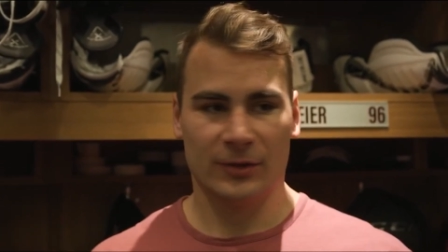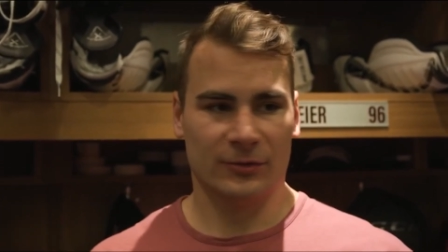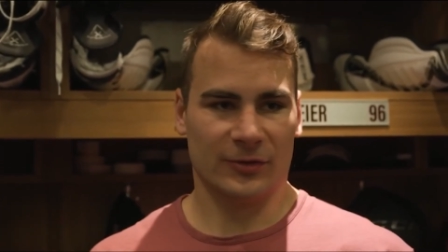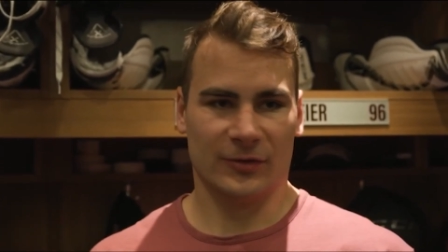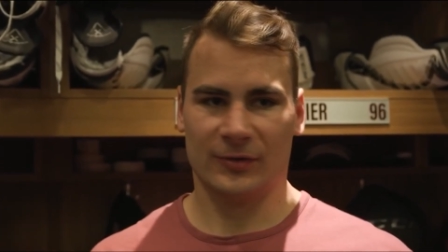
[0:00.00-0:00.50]

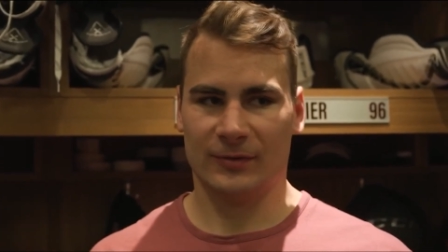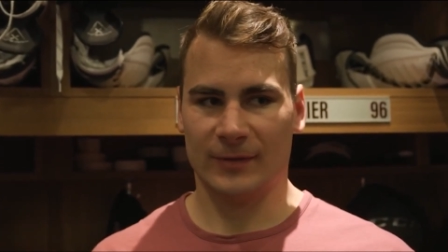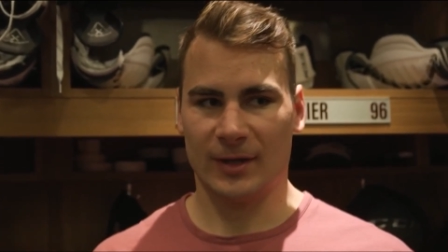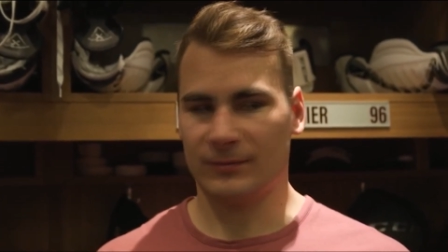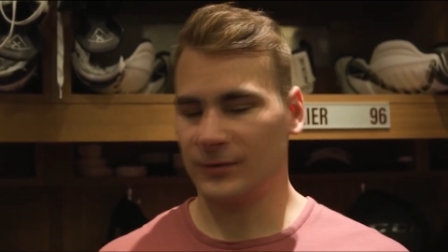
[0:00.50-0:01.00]
Just
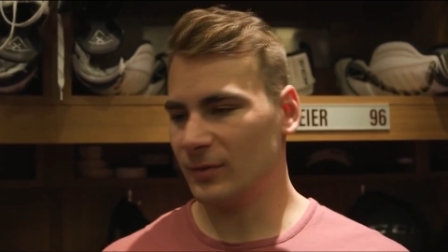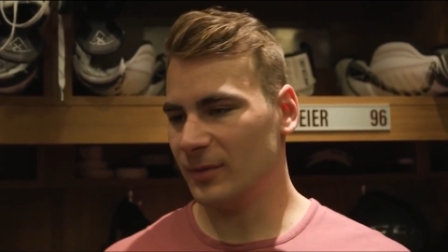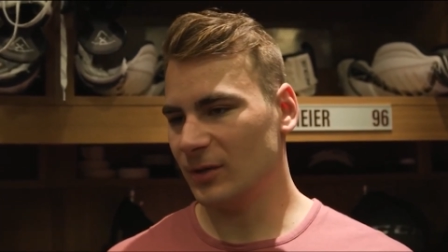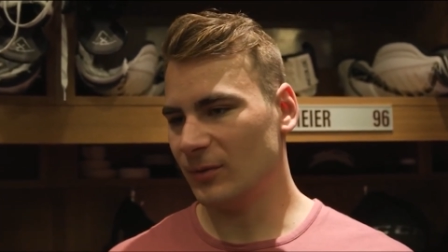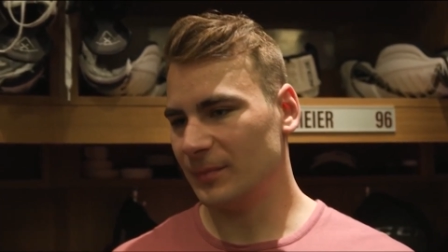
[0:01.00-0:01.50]
yeah, so
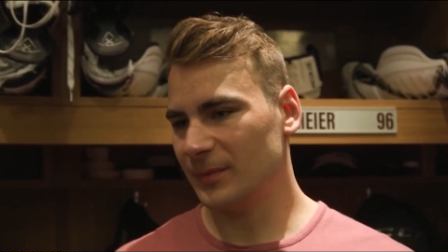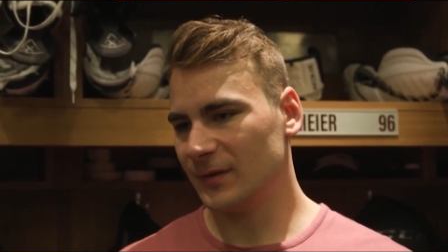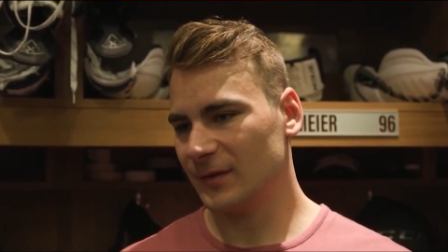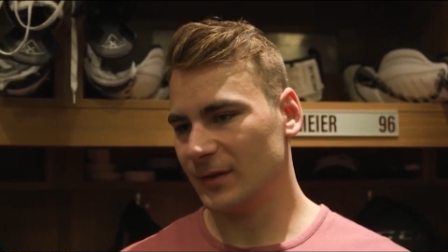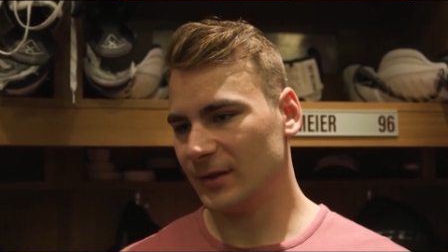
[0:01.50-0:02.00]
many
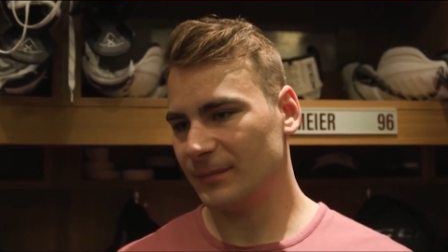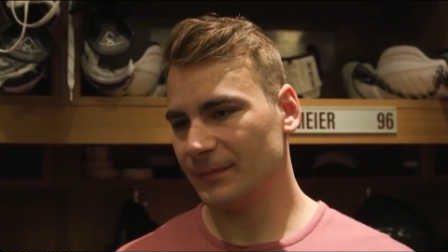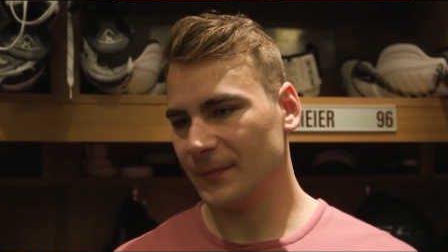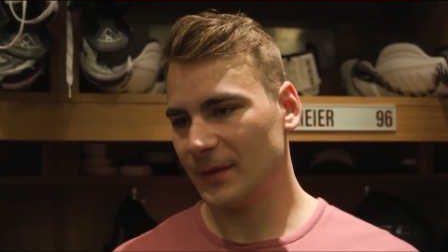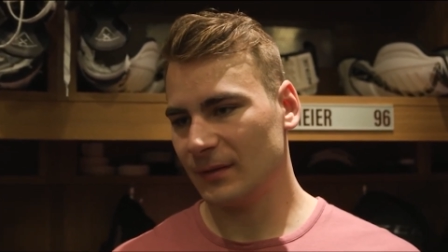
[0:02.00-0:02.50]
weapons.
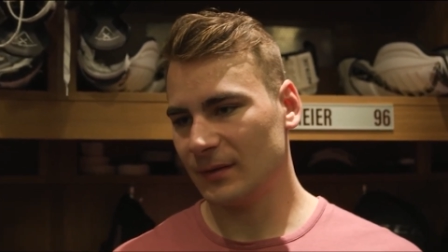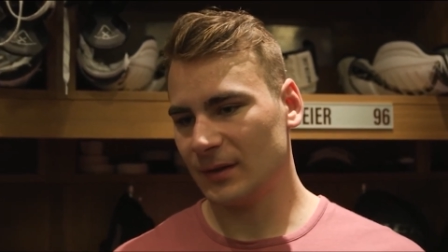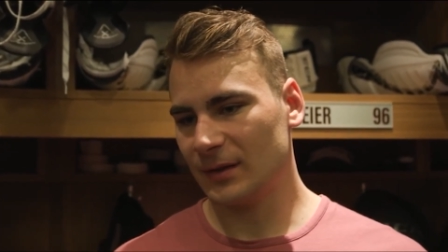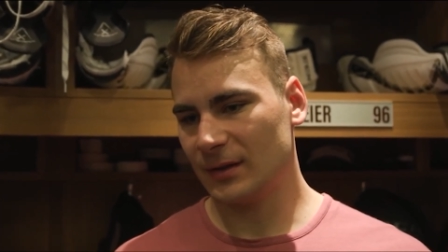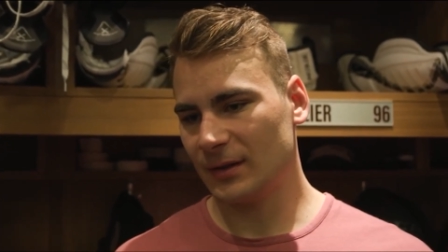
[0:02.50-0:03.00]
Um, I
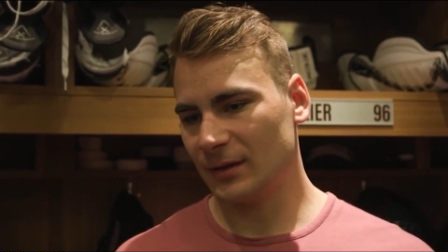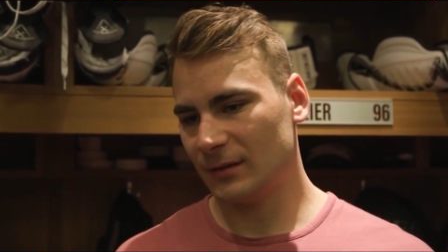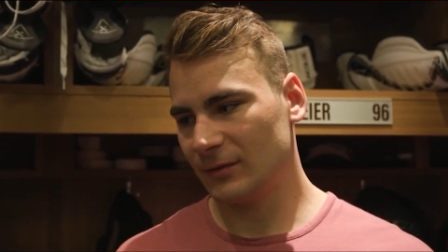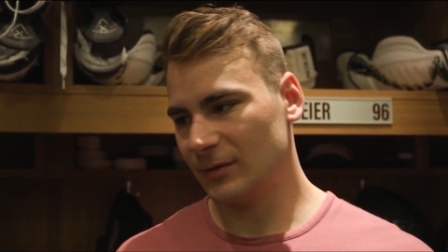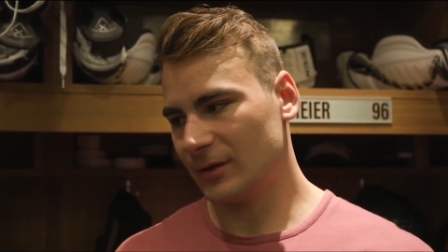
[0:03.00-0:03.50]
think uh,
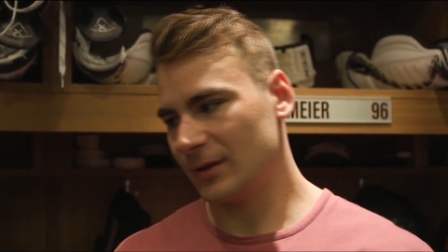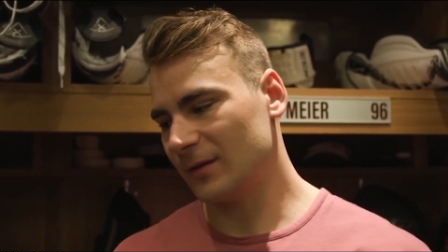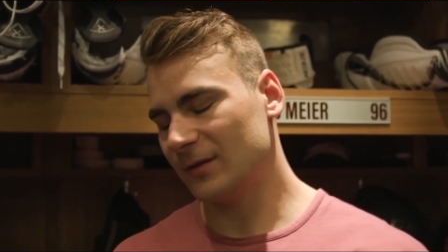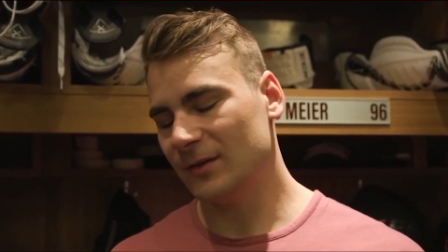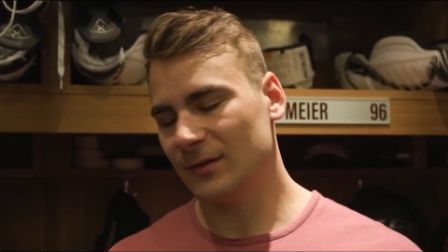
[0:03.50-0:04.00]
if you look at
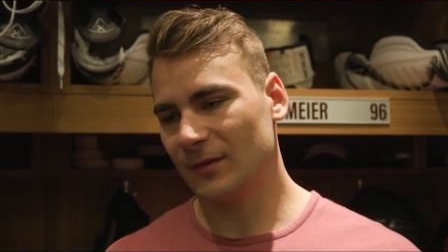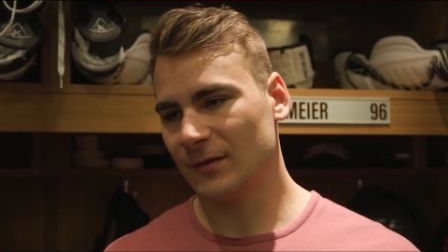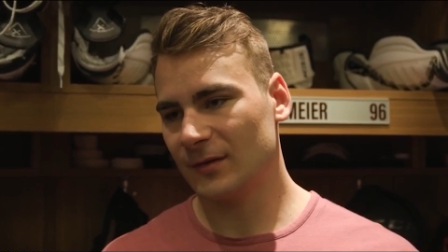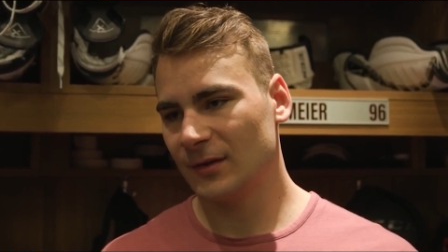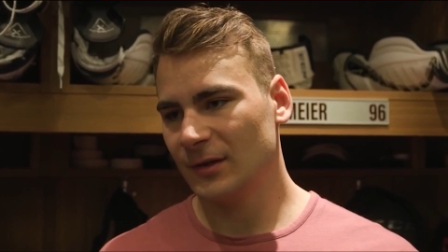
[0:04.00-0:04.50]
the
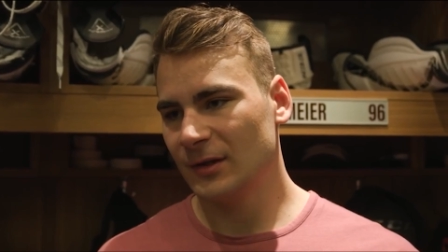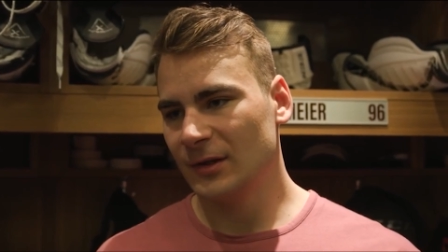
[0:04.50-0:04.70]
seasons,